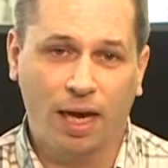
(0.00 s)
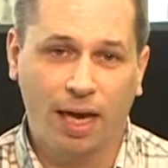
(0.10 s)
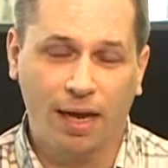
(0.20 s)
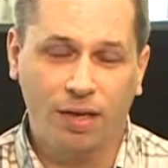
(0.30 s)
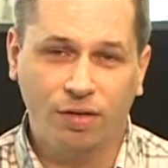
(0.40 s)

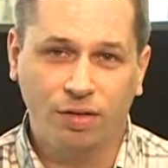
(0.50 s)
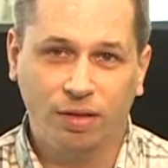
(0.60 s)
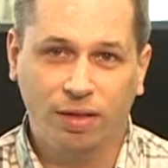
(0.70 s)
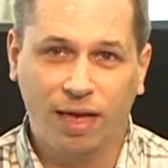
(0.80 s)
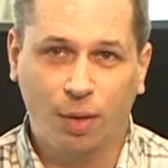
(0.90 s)
and
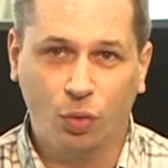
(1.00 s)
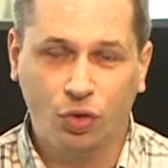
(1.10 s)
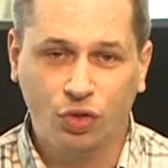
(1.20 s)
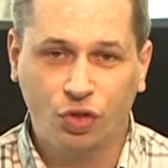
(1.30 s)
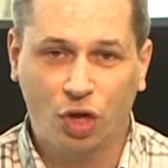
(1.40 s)
that
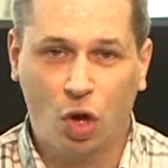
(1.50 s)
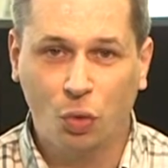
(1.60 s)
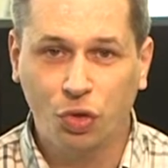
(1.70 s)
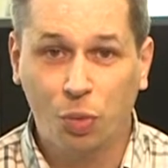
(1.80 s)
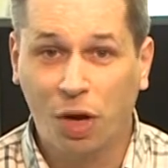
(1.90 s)
was a
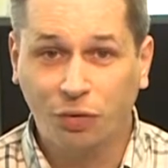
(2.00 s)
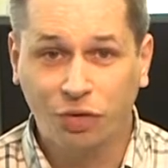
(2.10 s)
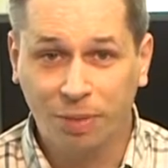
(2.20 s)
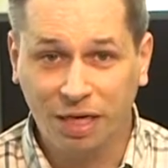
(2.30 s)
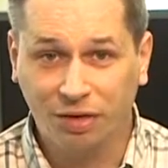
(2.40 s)
whole new world
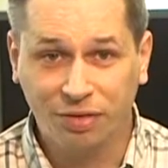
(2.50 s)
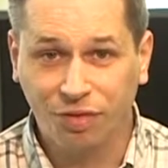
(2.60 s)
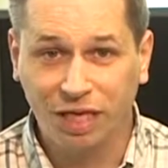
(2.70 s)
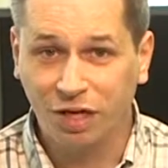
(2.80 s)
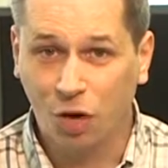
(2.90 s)
to me. I didn't
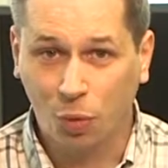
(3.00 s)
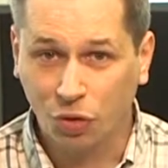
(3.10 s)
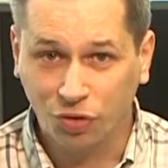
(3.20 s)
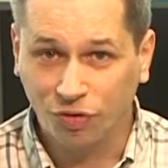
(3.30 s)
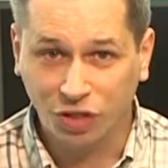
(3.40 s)
really know
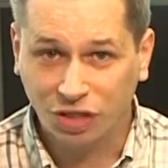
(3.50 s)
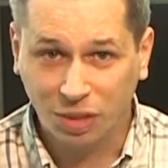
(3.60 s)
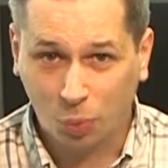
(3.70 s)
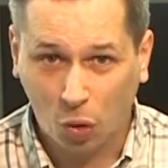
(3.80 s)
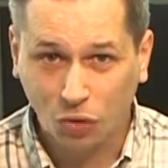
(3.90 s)
what
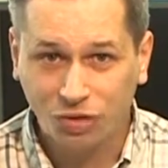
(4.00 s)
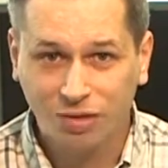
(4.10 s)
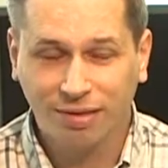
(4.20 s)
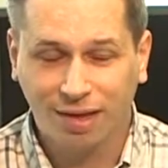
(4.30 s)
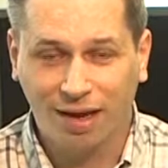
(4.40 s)
university
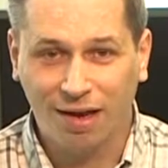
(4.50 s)
was.